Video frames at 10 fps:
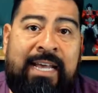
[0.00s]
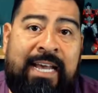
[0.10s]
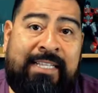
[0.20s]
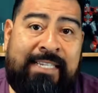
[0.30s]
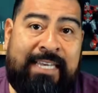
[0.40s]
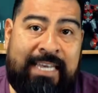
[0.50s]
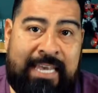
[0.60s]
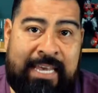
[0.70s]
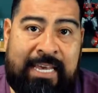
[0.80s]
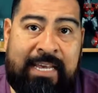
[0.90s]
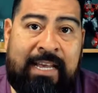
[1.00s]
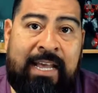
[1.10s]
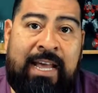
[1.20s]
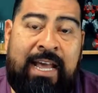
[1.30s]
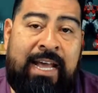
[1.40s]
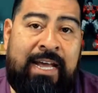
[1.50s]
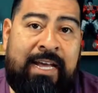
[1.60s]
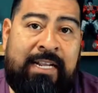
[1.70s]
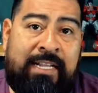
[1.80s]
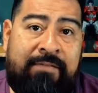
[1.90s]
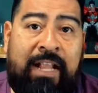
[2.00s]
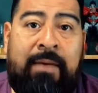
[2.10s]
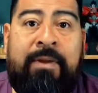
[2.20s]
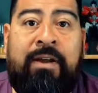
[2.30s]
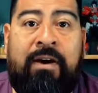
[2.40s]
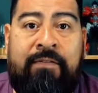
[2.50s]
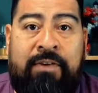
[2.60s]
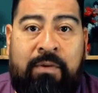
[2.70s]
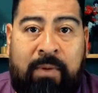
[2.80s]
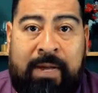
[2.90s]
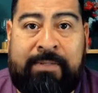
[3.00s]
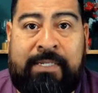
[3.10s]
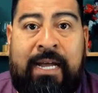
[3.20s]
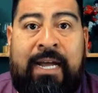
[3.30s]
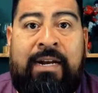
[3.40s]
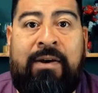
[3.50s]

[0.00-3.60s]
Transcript: it's key in the development of your website,